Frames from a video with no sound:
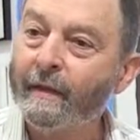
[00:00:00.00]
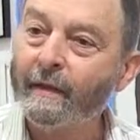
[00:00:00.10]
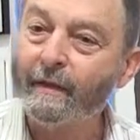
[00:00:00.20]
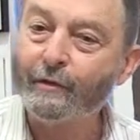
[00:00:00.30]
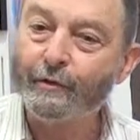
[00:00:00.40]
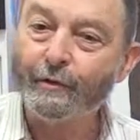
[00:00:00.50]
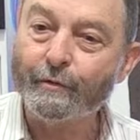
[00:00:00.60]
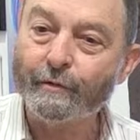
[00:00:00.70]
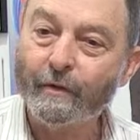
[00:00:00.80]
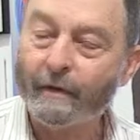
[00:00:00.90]

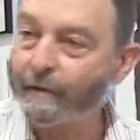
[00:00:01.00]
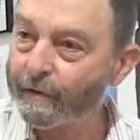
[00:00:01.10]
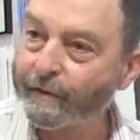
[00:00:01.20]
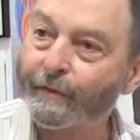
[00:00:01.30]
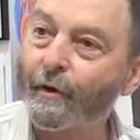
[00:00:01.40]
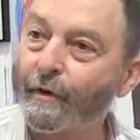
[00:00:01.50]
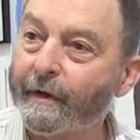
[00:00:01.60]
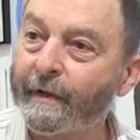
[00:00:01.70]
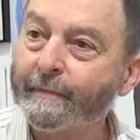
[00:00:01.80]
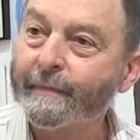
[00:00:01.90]
into a little story.
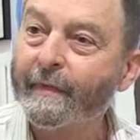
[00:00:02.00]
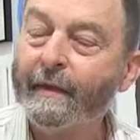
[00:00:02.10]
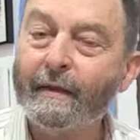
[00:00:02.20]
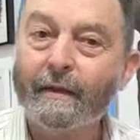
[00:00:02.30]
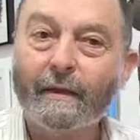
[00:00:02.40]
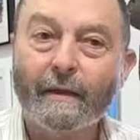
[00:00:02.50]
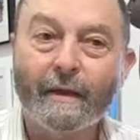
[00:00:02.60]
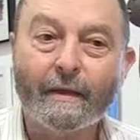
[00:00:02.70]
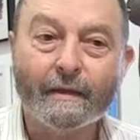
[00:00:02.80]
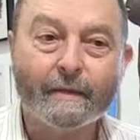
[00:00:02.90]

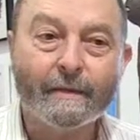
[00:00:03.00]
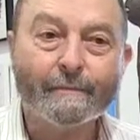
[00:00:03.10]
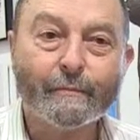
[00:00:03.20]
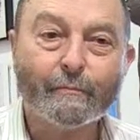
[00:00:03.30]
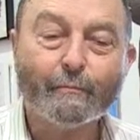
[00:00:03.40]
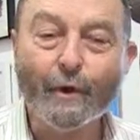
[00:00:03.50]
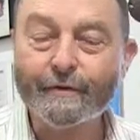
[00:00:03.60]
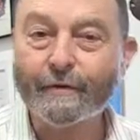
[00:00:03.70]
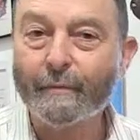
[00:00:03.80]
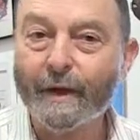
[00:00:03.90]
And
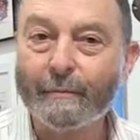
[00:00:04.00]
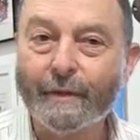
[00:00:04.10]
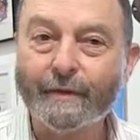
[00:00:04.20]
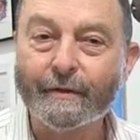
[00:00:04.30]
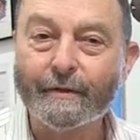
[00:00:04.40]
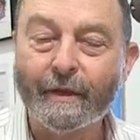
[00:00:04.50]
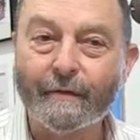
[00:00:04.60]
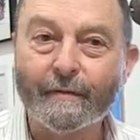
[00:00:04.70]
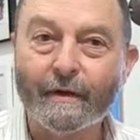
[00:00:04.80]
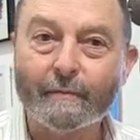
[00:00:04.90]
most of my pieces
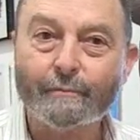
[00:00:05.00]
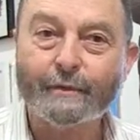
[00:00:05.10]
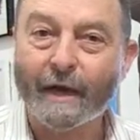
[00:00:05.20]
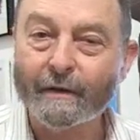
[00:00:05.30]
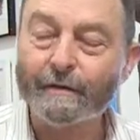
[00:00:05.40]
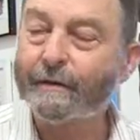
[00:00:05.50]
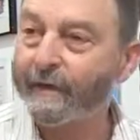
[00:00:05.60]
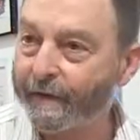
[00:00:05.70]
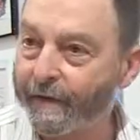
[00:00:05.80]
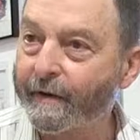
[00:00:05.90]
have titles that
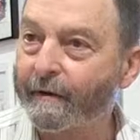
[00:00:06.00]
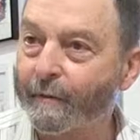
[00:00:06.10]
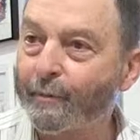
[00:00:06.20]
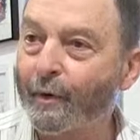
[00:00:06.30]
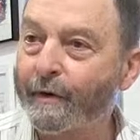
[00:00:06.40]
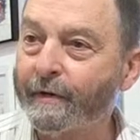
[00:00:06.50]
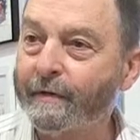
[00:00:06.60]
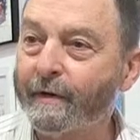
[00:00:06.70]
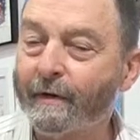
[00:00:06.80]
I think are important.